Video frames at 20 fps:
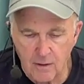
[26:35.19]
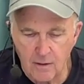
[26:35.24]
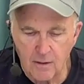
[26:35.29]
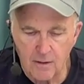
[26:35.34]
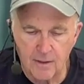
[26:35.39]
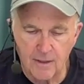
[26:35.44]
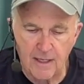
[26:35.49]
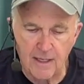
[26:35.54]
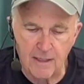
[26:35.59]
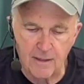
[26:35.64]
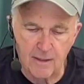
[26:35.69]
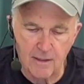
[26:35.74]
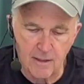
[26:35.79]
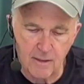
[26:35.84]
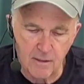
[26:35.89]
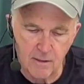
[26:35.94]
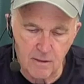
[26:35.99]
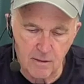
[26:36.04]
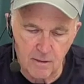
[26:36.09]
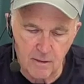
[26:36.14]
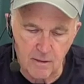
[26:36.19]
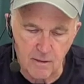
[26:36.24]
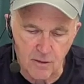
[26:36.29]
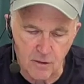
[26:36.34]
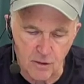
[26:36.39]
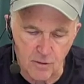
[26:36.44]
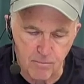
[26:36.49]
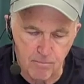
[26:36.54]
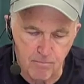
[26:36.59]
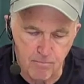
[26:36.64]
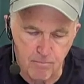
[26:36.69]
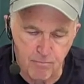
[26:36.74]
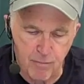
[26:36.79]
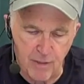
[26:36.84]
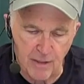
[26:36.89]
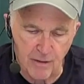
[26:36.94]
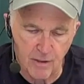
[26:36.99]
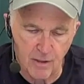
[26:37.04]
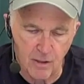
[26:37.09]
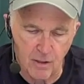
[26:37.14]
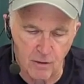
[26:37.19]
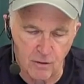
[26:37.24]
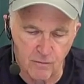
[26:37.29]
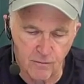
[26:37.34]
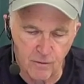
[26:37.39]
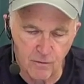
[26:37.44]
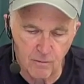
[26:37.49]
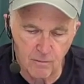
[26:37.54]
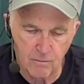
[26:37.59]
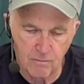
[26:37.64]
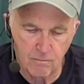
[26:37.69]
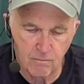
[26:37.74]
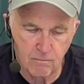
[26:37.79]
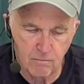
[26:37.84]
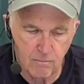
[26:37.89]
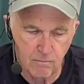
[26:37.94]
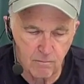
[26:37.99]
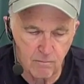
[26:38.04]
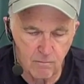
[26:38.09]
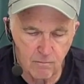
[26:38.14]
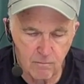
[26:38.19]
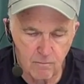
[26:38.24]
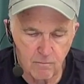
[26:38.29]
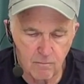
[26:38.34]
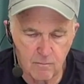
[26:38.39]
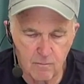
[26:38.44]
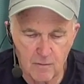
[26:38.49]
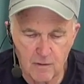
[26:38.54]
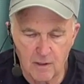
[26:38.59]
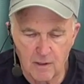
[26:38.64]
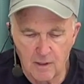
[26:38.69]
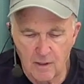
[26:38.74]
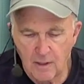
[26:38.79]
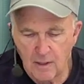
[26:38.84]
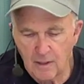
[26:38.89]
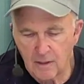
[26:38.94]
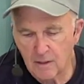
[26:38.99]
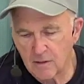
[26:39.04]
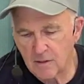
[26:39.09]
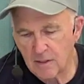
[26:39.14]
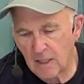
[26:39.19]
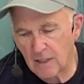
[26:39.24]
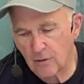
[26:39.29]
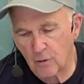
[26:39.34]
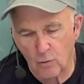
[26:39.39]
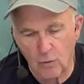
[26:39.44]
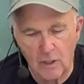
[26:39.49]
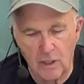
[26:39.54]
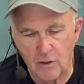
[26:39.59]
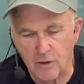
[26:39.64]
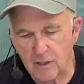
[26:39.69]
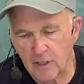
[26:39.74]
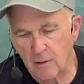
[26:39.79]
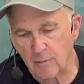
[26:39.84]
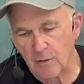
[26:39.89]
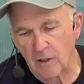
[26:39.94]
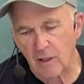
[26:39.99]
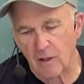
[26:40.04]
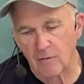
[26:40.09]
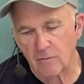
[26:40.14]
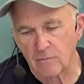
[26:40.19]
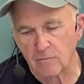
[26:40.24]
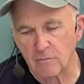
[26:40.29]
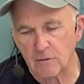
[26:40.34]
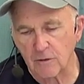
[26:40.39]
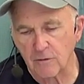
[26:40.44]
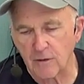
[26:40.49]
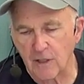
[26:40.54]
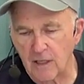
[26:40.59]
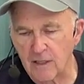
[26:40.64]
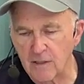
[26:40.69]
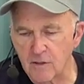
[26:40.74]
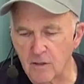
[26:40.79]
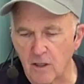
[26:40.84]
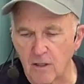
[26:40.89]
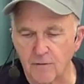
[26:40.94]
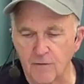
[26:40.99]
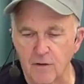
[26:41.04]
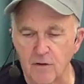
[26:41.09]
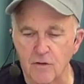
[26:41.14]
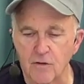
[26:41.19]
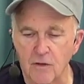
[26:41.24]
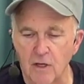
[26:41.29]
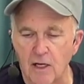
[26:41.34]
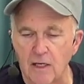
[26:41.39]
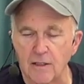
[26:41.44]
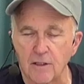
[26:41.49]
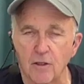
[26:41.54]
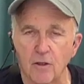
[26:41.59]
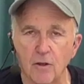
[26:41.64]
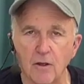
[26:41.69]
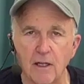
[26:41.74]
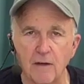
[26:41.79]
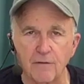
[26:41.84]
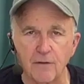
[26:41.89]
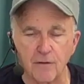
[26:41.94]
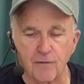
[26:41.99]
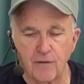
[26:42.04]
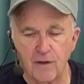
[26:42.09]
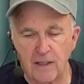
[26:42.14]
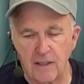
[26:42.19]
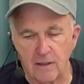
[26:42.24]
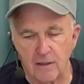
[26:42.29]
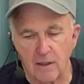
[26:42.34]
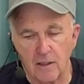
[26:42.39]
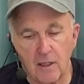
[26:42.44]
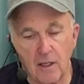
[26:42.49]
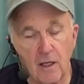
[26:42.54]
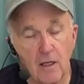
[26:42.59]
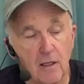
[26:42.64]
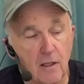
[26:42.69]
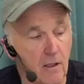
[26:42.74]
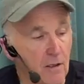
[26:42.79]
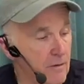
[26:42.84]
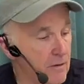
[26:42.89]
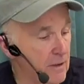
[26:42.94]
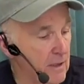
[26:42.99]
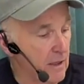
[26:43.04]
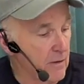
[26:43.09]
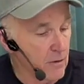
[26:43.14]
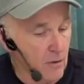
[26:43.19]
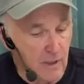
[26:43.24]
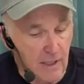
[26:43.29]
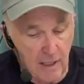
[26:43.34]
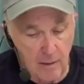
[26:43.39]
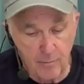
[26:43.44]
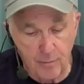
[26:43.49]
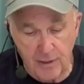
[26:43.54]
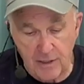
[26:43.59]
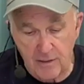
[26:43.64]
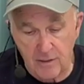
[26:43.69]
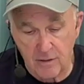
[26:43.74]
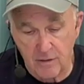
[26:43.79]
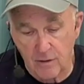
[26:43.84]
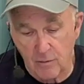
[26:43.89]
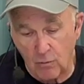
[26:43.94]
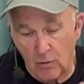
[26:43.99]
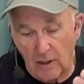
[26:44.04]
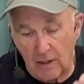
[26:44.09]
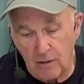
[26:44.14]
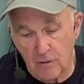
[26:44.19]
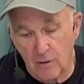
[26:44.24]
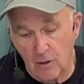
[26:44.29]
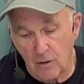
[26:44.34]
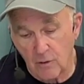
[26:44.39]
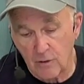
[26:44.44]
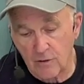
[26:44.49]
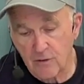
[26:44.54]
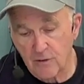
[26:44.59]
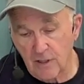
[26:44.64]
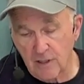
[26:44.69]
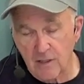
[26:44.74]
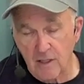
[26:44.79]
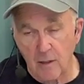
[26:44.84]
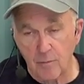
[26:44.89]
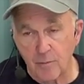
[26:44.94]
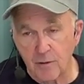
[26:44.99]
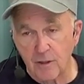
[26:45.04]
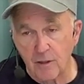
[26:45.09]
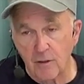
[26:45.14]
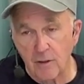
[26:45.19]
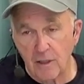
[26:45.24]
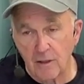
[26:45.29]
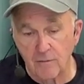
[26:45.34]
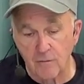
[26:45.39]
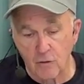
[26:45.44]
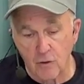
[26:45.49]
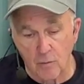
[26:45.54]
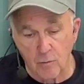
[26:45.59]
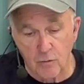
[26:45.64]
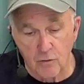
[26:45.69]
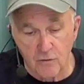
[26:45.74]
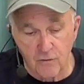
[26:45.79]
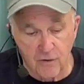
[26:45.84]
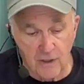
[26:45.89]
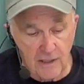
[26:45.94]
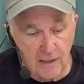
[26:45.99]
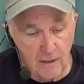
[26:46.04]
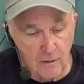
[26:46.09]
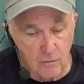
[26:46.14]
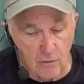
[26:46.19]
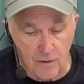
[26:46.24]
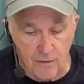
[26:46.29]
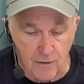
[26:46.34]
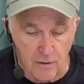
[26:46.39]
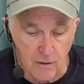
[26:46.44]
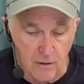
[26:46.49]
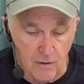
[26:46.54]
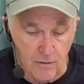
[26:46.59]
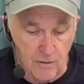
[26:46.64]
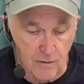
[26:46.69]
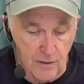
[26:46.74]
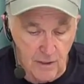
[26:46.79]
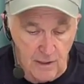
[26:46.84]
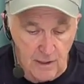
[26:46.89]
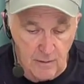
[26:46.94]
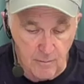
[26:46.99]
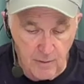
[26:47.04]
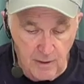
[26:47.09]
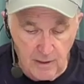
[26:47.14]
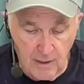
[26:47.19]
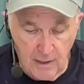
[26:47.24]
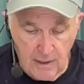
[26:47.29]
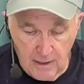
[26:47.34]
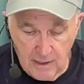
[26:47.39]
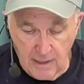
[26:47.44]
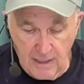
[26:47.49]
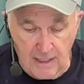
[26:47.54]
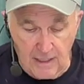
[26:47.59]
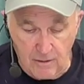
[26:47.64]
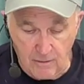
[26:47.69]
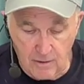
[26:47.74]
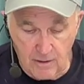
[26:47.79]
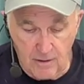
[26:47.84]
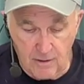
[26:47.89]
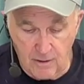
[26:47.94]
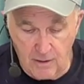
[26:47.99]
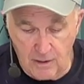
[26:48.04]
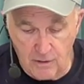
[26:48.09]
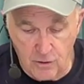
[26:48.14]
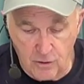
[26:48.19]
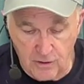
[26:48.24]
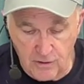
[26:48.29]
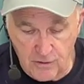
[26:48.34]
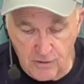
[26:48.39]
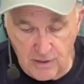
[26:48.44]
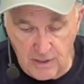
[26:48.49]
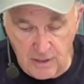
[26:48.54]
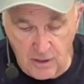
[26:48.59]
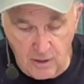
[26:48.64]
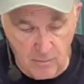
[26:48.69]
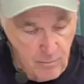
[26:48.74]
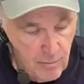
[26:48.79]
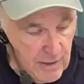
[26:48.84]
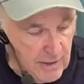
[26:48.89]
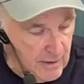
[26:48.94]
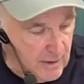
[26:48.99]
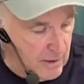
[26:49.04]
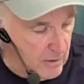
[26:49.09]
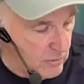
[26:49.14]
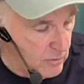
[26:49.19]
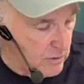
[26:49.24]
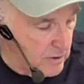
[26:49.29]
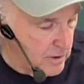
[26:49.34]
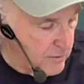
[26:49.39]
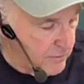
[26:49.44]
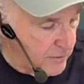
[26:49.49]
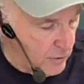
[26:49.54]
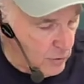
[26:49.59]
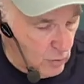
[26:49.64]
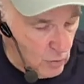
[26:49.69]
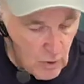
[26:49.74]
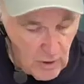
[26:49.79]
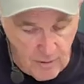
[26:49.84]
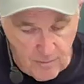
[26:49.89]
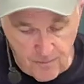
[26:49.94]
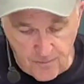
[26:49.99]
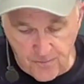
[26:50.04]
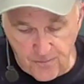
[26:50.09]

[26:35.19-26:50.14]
Take this and just bend it over, because now your wire's coming out real nice off to the side. You don't have to fight it. The other hand pieces, the wire always sticks up and you have troubles fighting with it all the time. Now, as you can see, you can bend that wherever you want.